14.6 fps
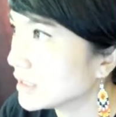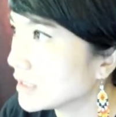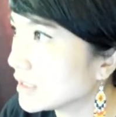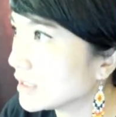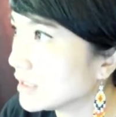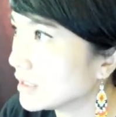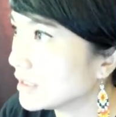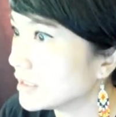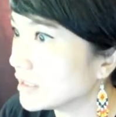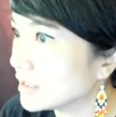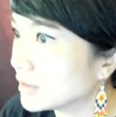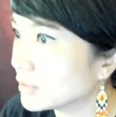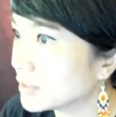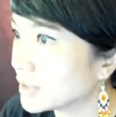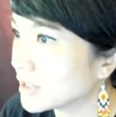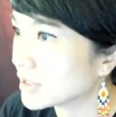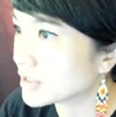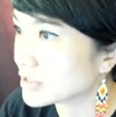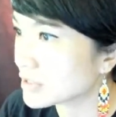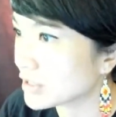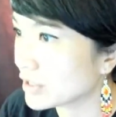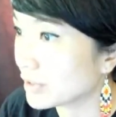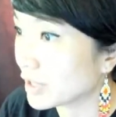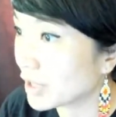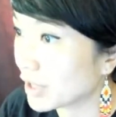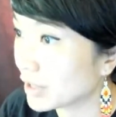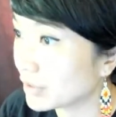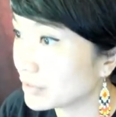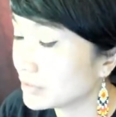a week or so
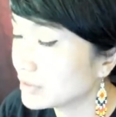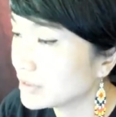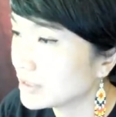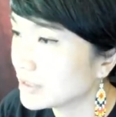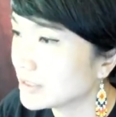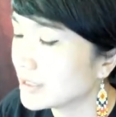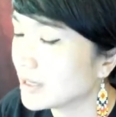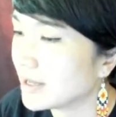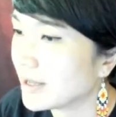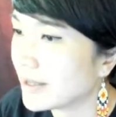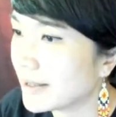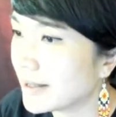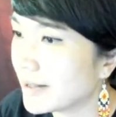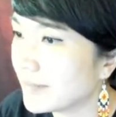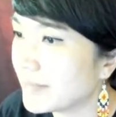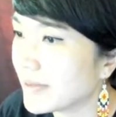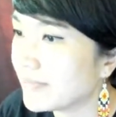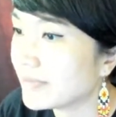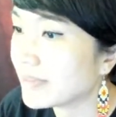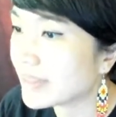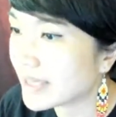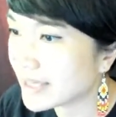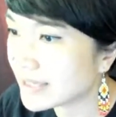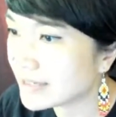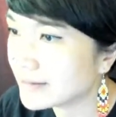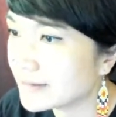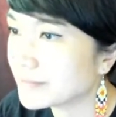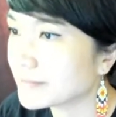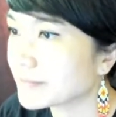ago, and
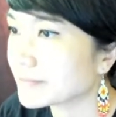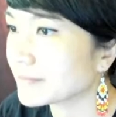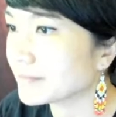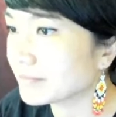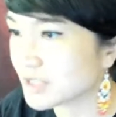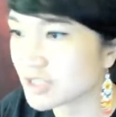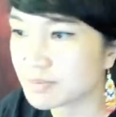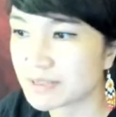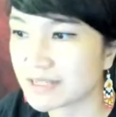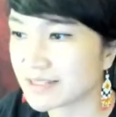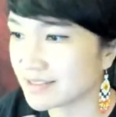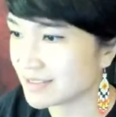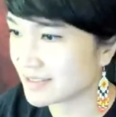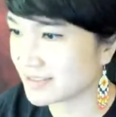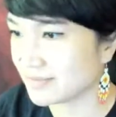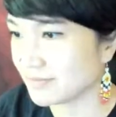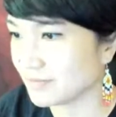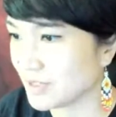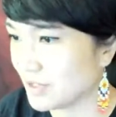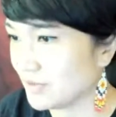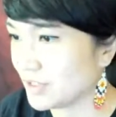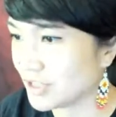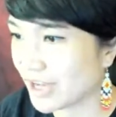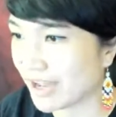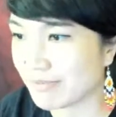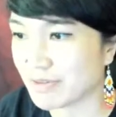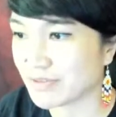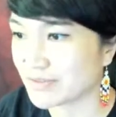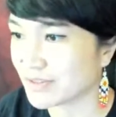then just because the chat
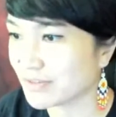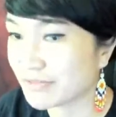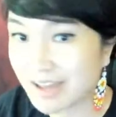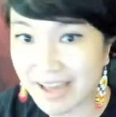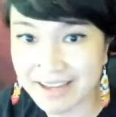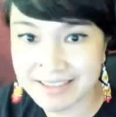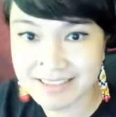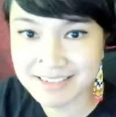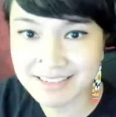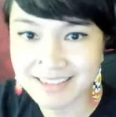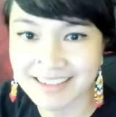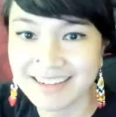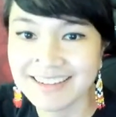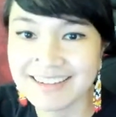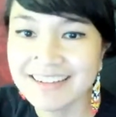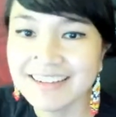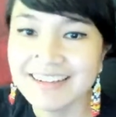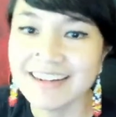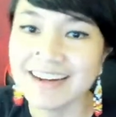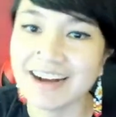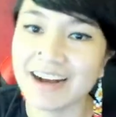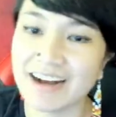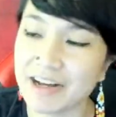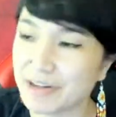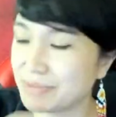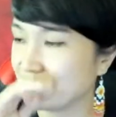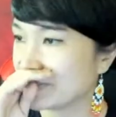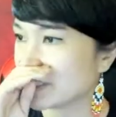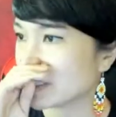moves so fast,
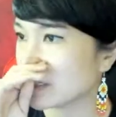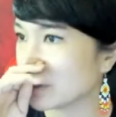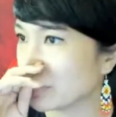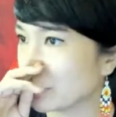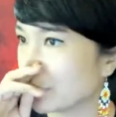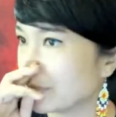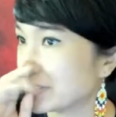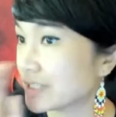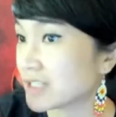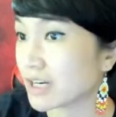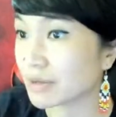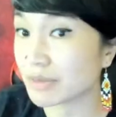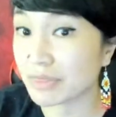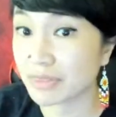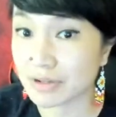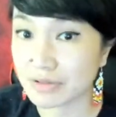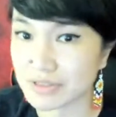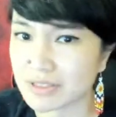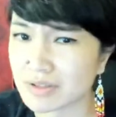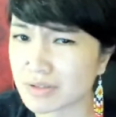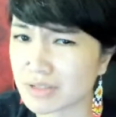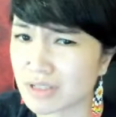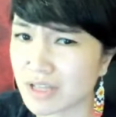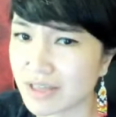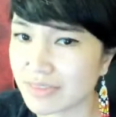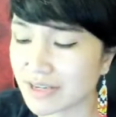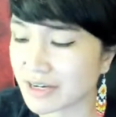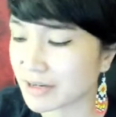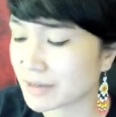so I'm gonna start with those, and there's a
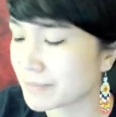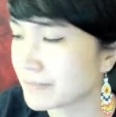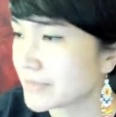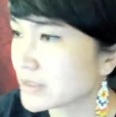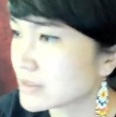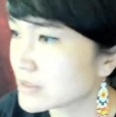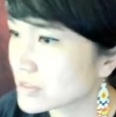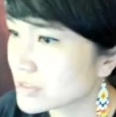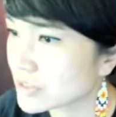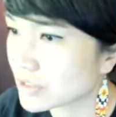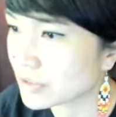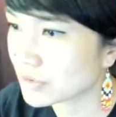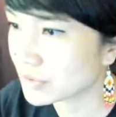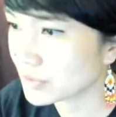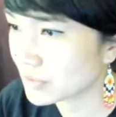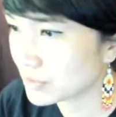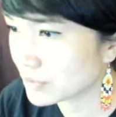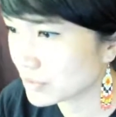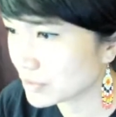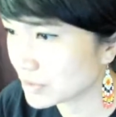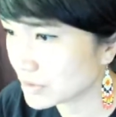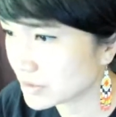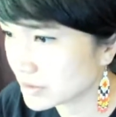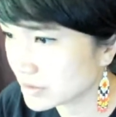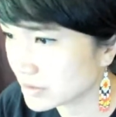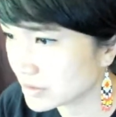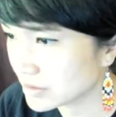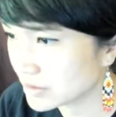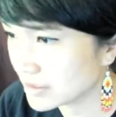lot there, so
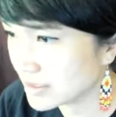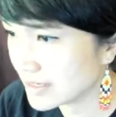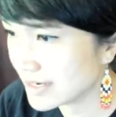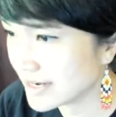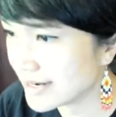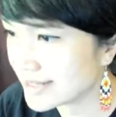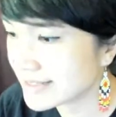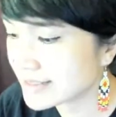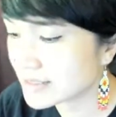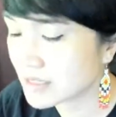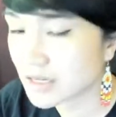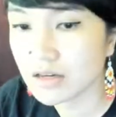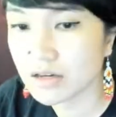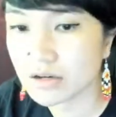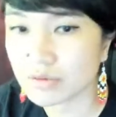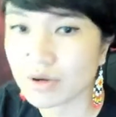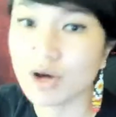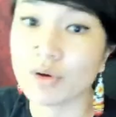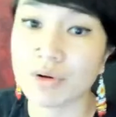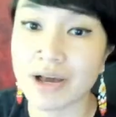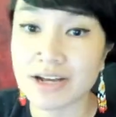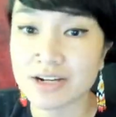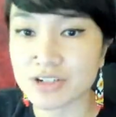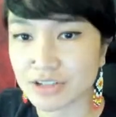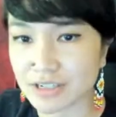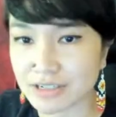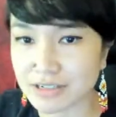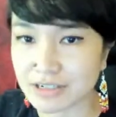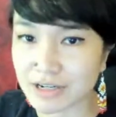let's go. Oh,
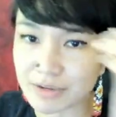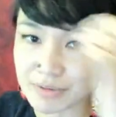actually,